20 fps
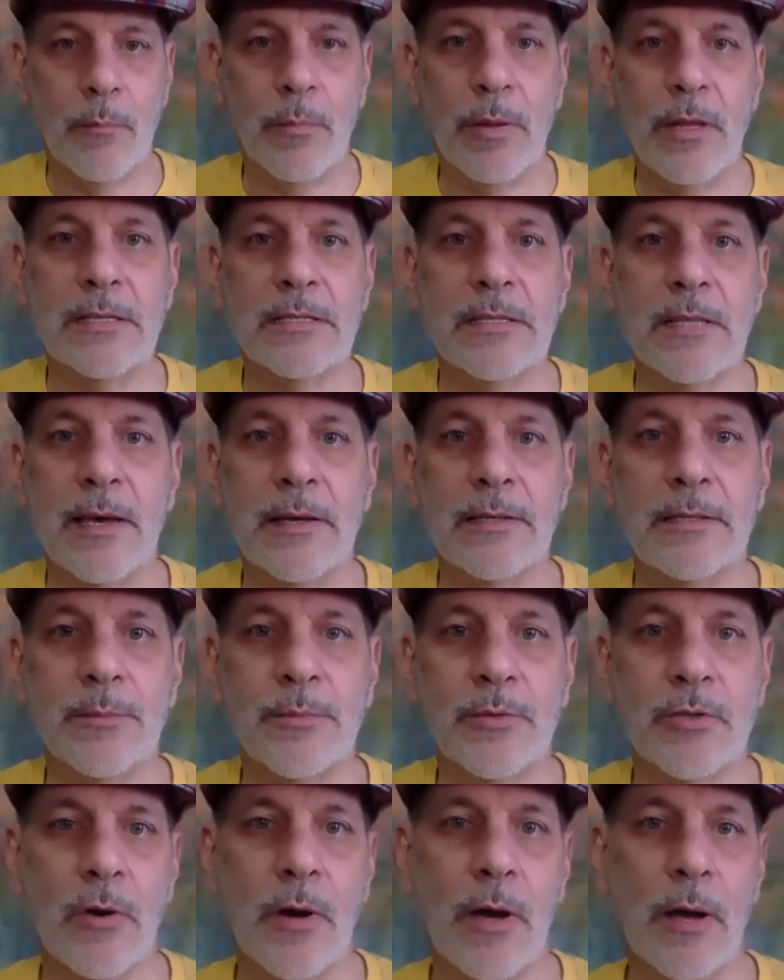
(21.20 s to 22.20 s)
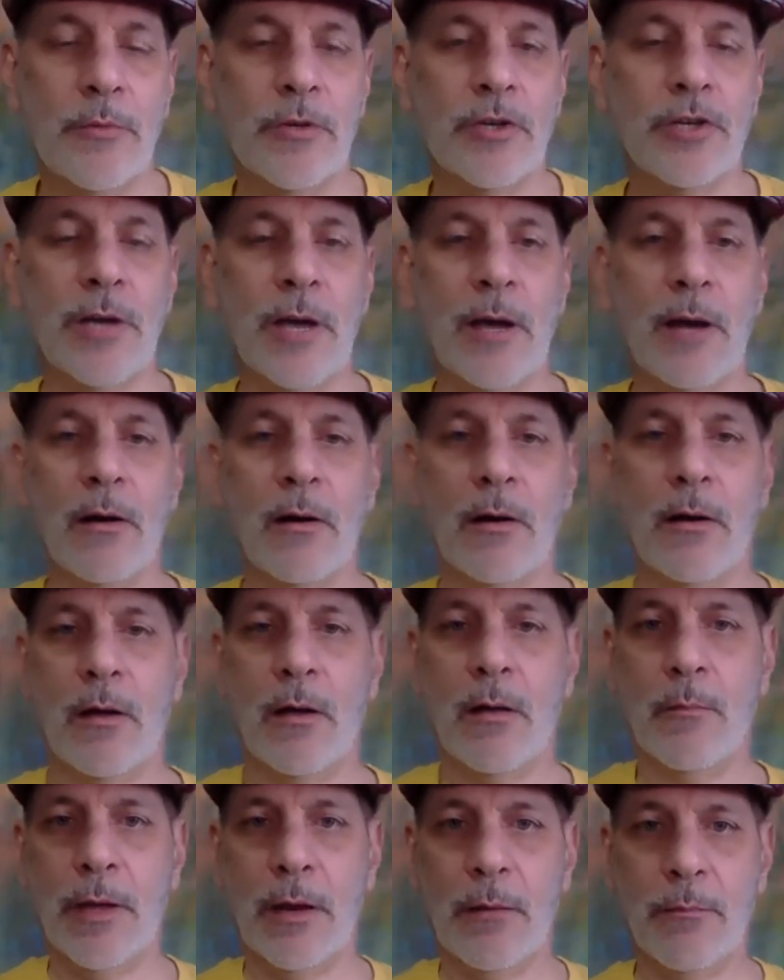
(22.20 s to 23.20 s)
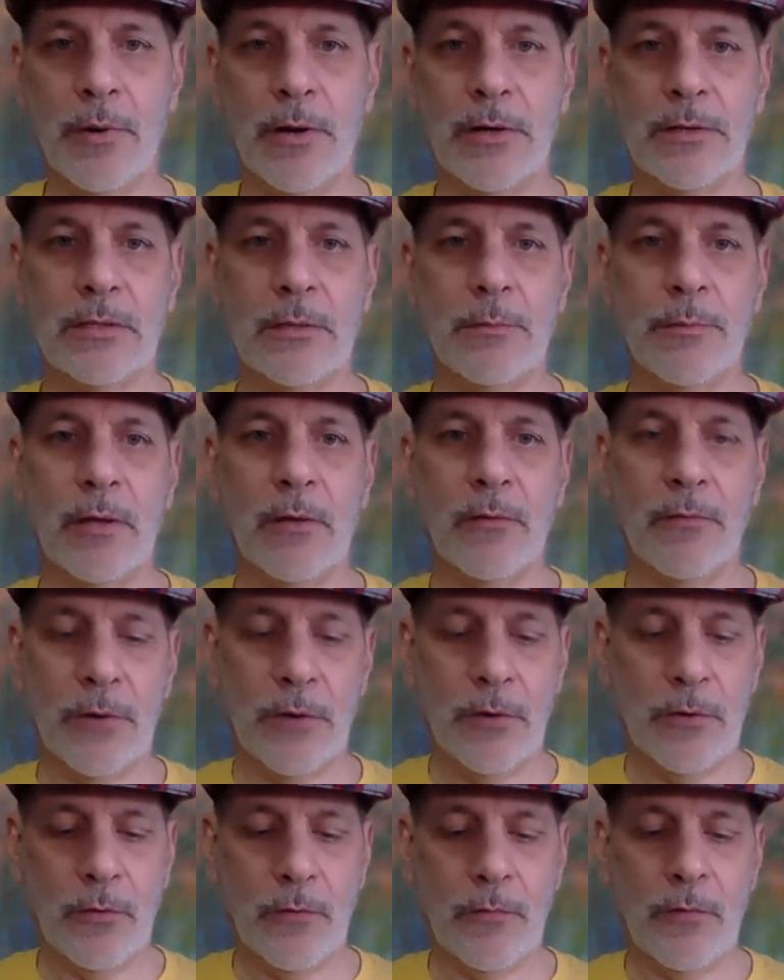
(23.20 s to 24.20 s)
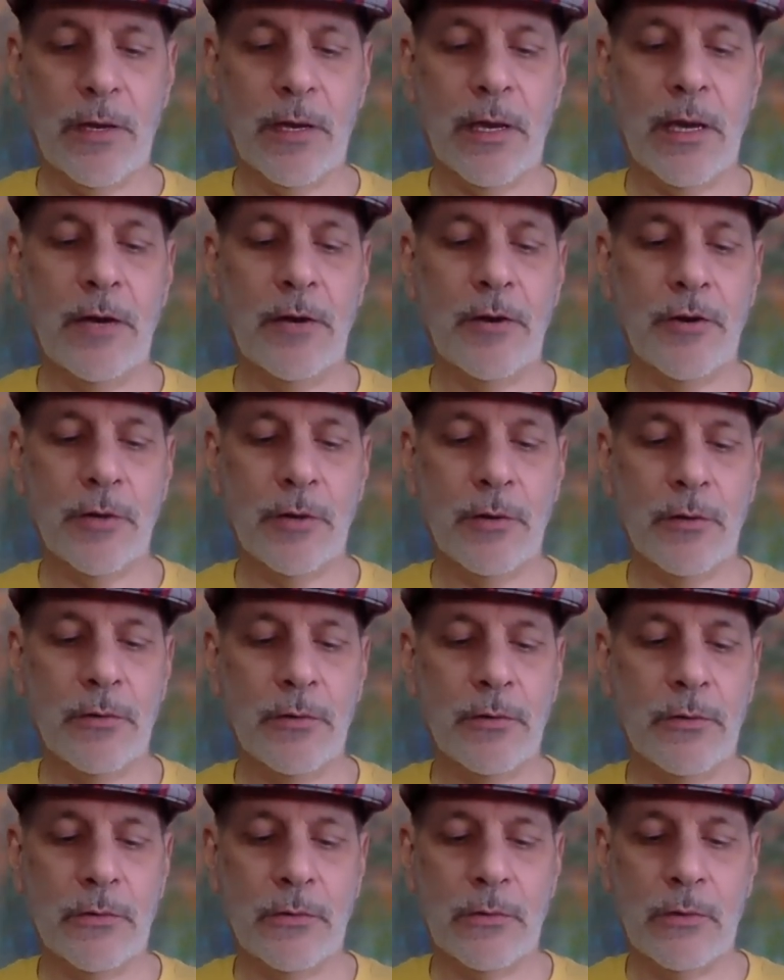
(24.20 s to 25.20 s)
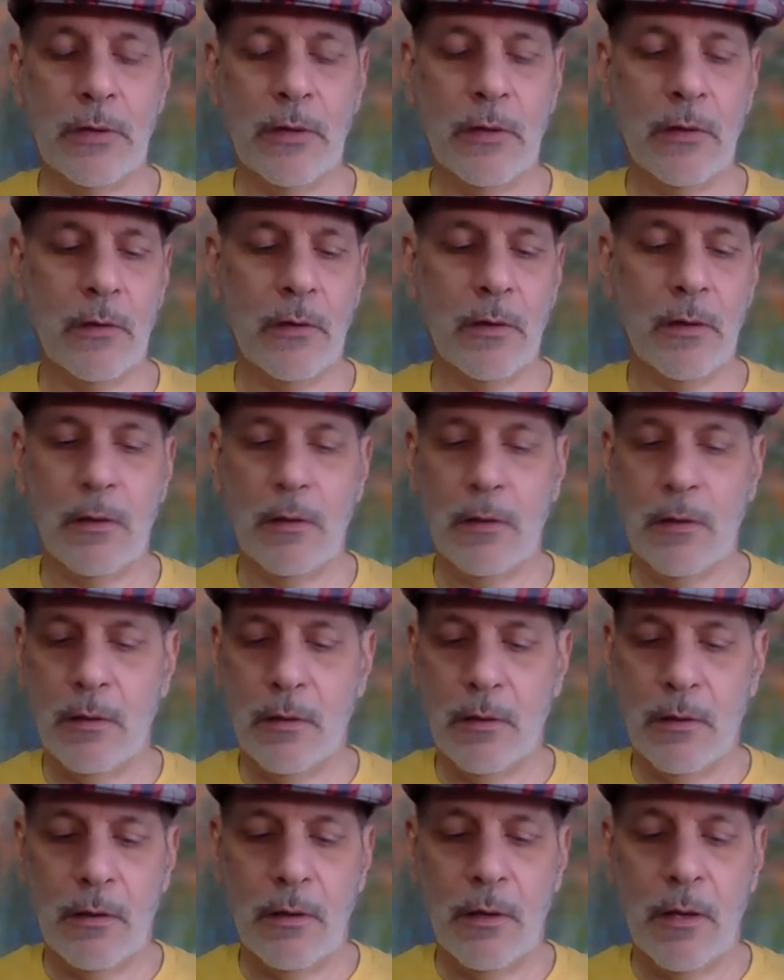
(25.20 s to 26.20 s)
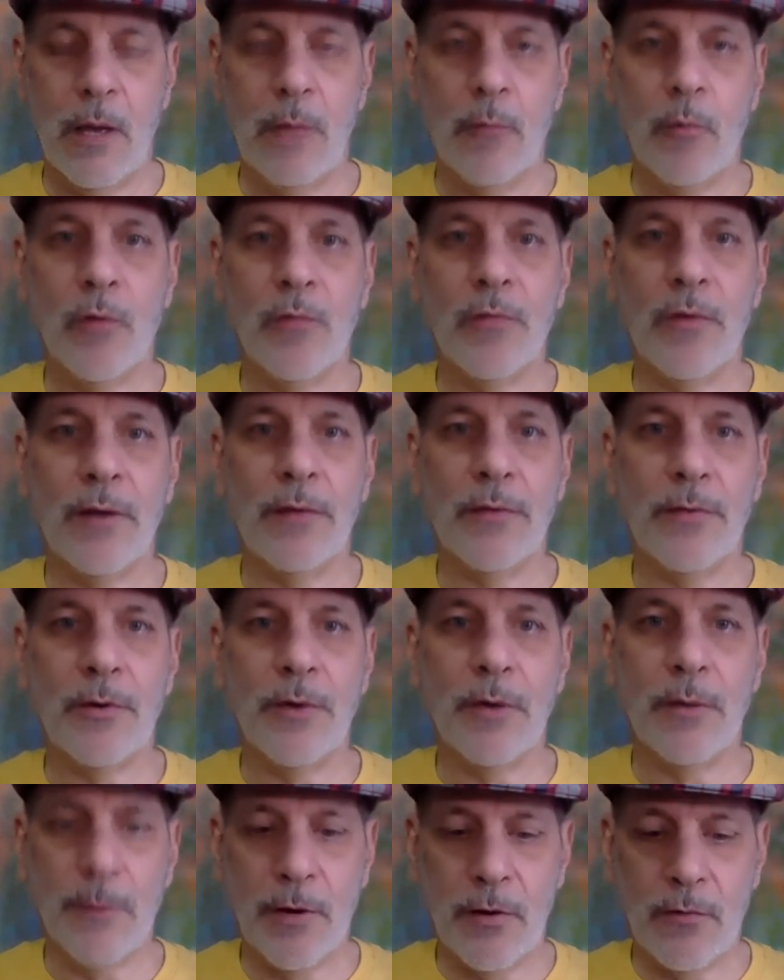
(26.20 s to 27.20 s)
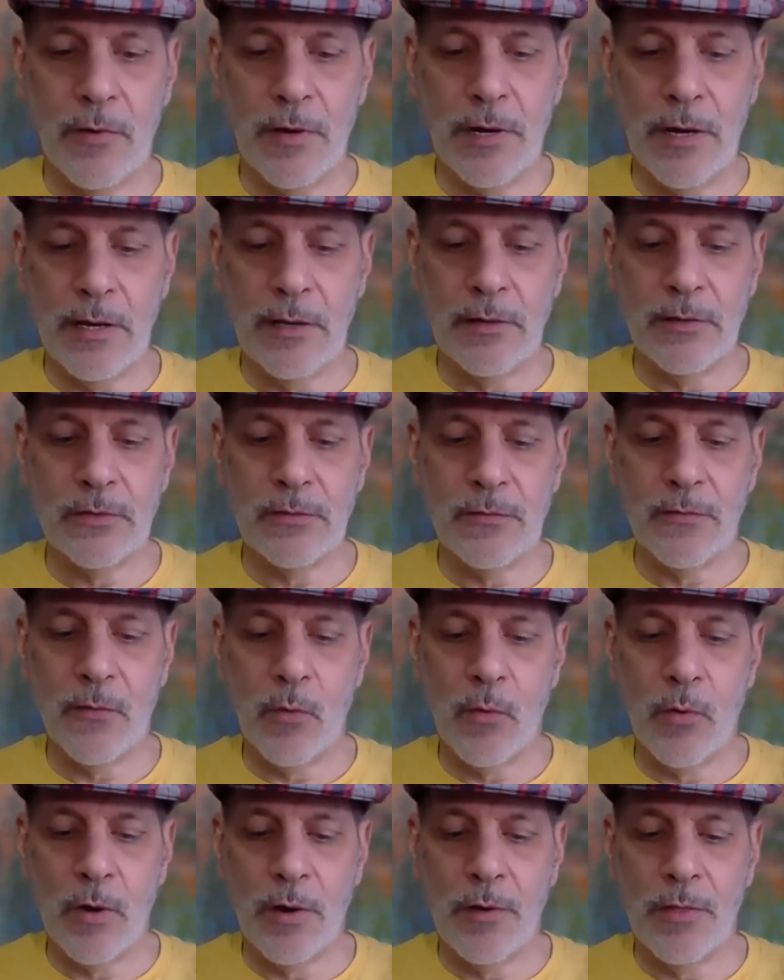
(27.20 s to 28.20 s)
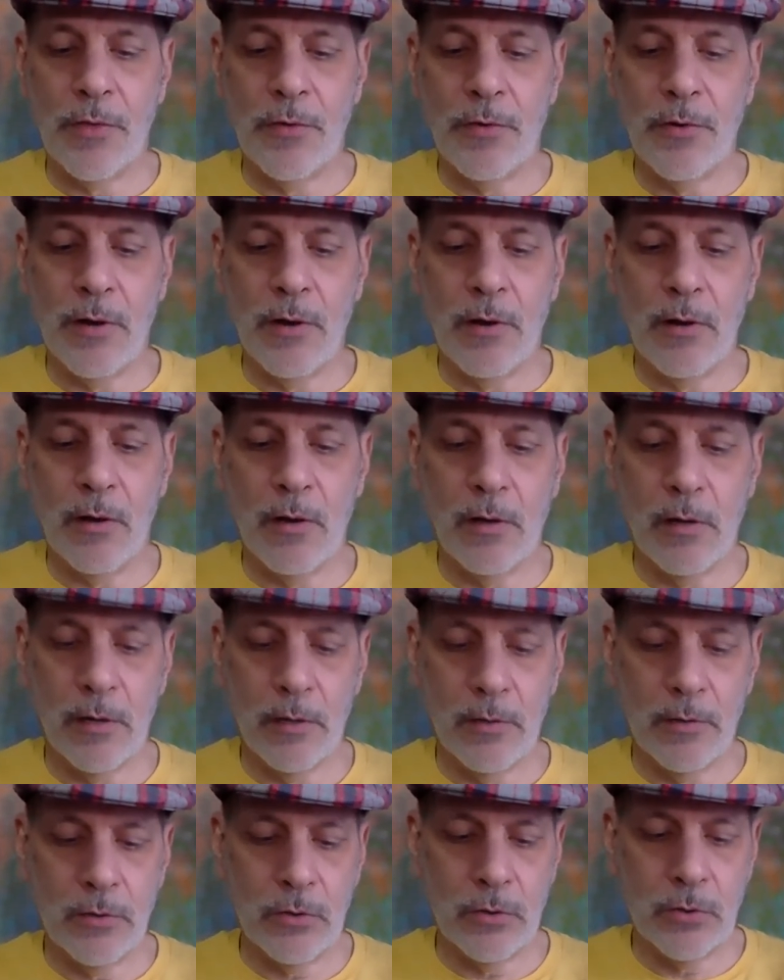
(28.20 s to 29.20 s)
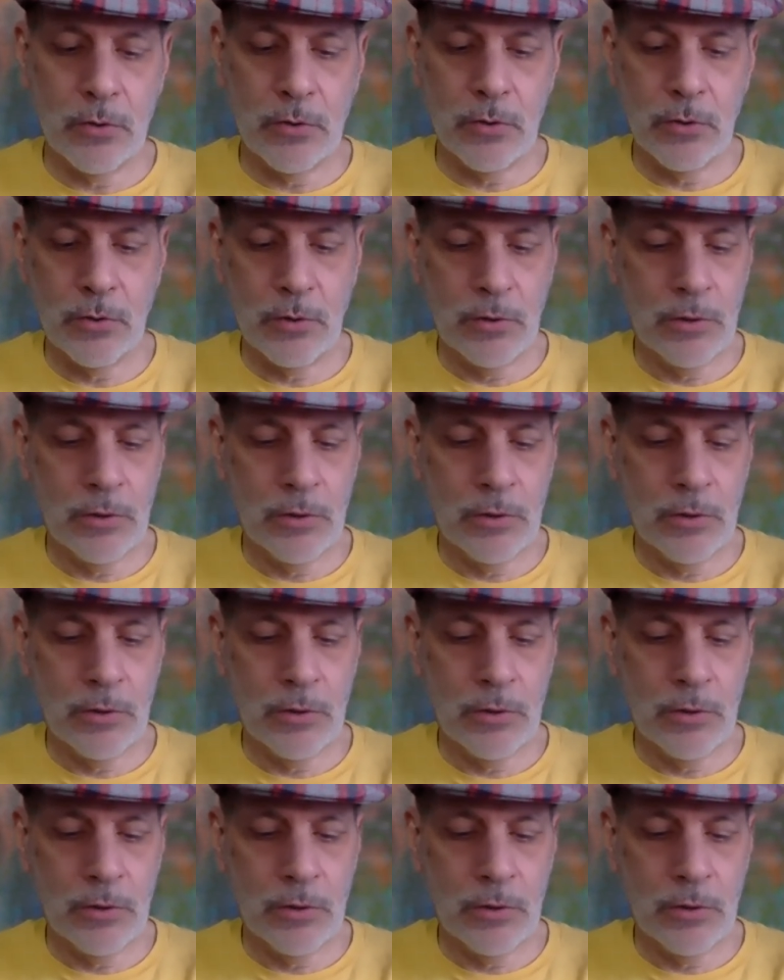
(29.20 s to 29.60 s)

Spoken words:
Please like, subscribe, share, comment, press the bell for notifications. I'm offering 30-minute readings for $30.